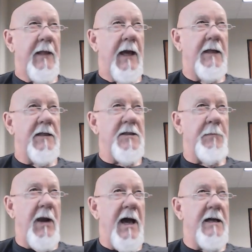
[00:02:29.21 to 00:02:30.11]
But this
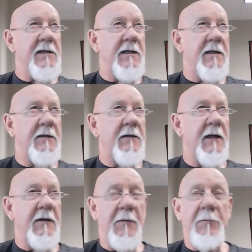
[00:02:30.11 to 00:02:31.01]
applies
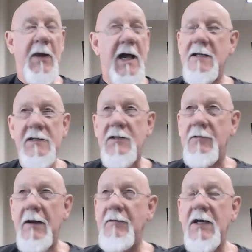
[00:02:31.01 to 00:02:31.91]
to
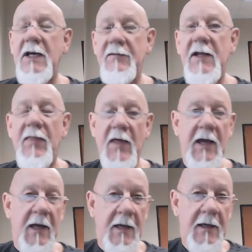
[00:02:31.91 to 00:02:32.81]
every living
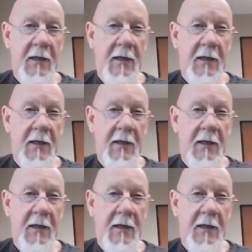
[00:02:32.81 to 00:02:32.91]
thing